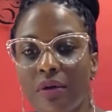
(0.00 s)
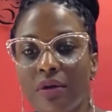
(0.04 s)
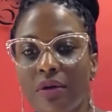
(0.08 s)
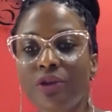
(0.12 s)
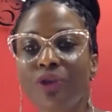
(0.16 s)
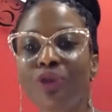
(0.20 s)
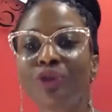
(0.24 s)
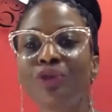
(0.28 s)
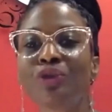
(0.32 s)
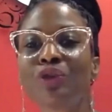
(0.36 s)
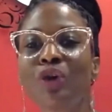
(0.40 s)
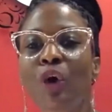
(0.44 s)

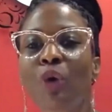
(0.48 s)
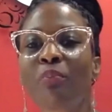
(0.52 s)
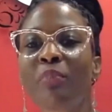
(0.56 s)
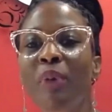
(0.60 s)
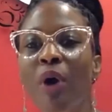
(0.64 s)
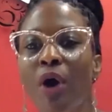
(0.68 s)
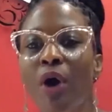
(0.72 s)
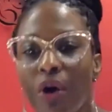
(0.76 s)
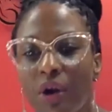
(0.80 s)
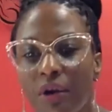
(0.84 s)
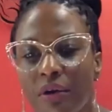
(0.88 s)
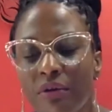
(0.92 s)
you know,
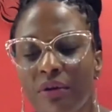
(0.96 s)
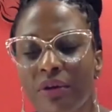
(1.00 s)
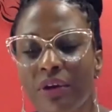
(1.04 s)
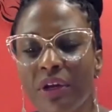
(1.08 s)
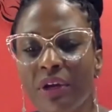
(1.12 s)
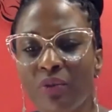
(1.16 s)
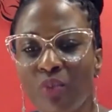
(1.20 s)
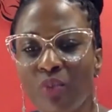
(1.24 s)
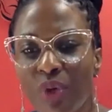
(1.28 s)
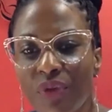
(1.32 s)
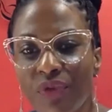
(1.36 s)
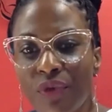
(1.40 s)

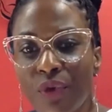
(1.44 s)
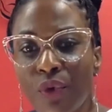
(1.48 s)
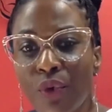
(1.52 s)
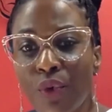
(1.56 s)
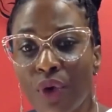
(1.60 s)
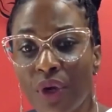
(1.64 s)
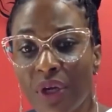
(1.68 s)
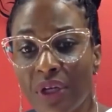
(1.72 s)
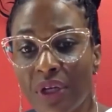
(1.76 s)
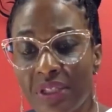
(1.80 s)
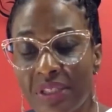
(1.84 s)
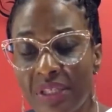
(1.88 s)
partnering with the
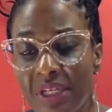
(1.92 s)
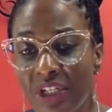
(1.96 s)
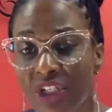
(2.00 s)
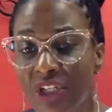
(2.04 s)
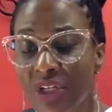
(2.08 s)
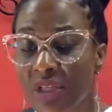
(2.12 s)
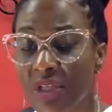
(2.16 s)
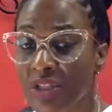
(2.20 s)
organization.